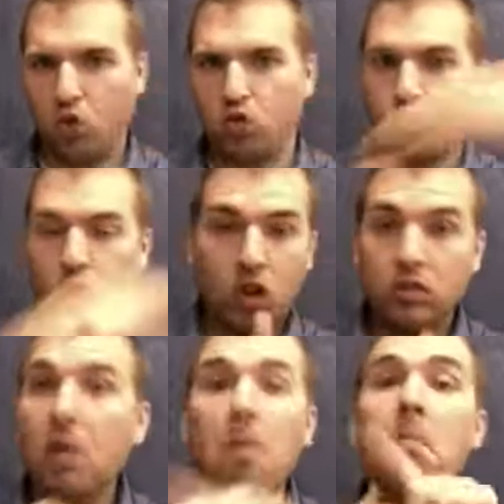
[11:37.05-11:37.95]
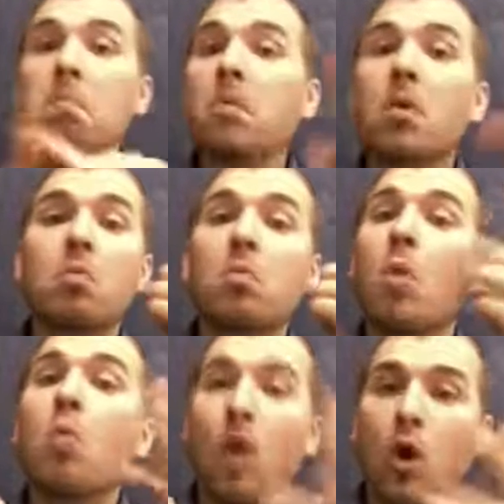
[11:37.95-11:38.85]
exactly where it's crossing.
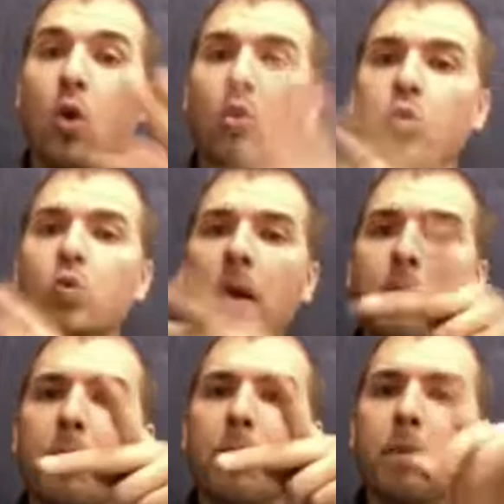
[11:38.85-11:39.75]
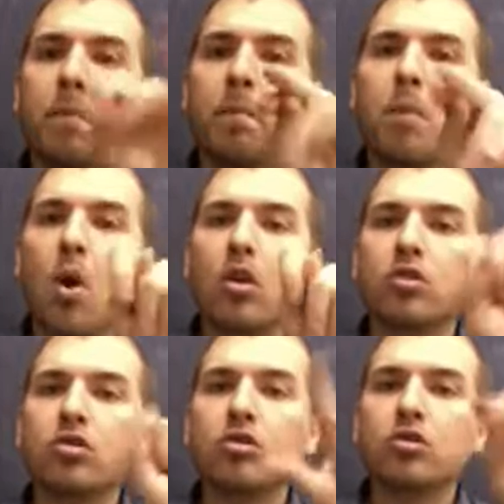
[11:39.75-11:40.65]
Or we
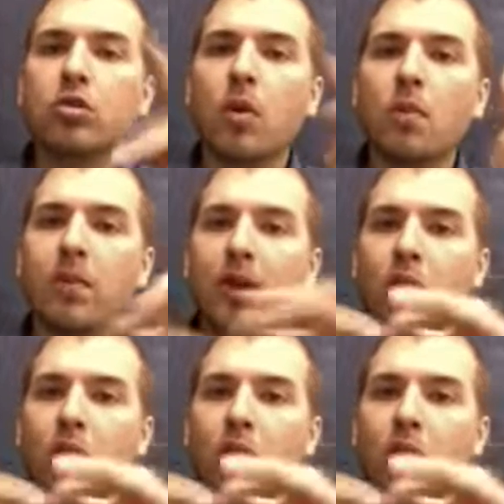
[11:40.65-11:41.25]
could use